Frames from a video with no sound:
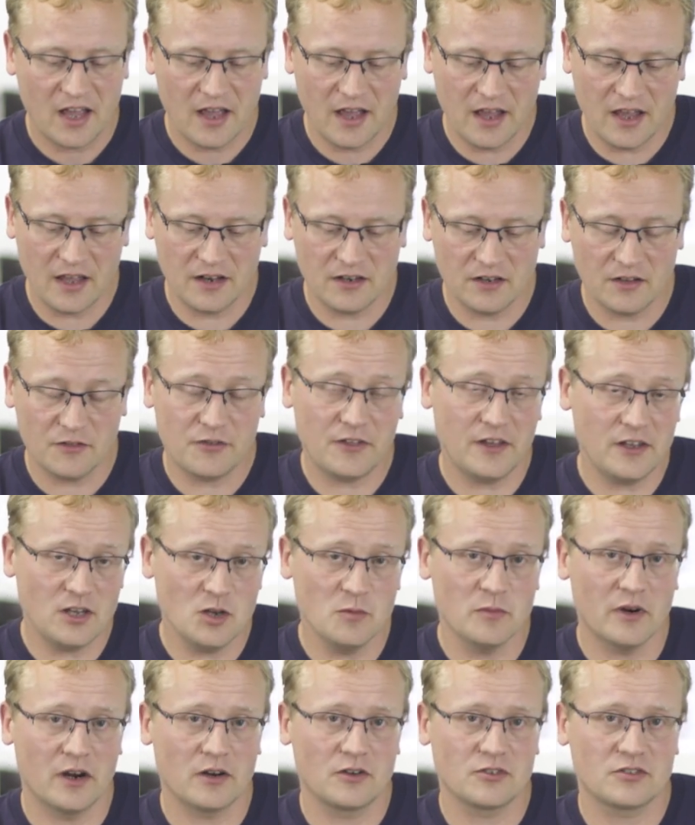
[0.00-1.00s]
And thank
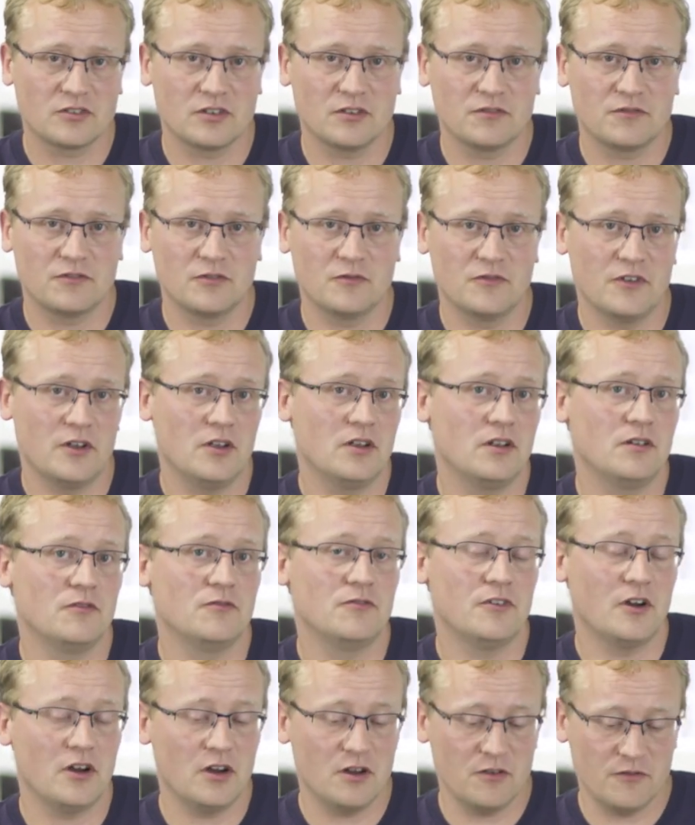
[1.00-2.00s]
you Microsoft for being
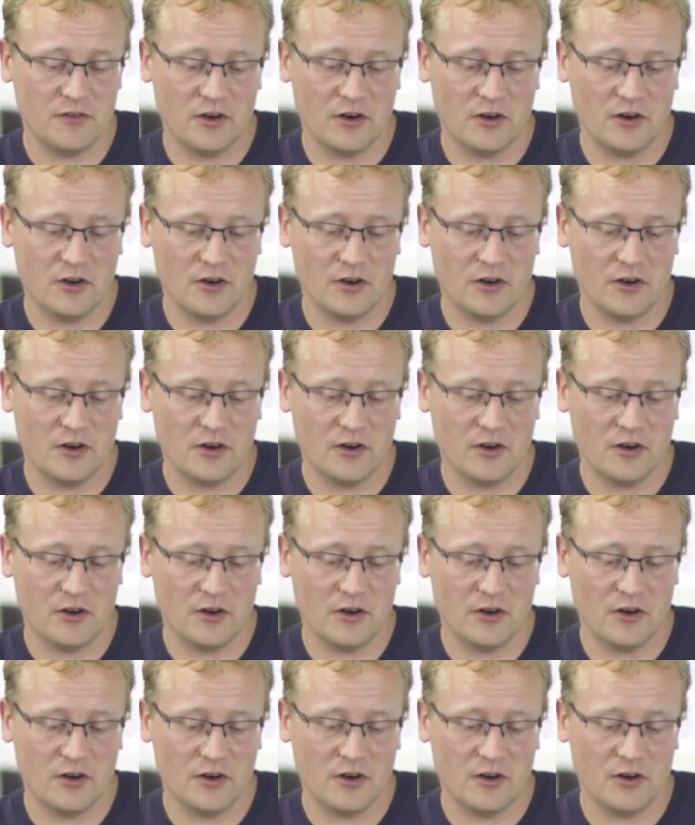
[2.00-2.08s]
very,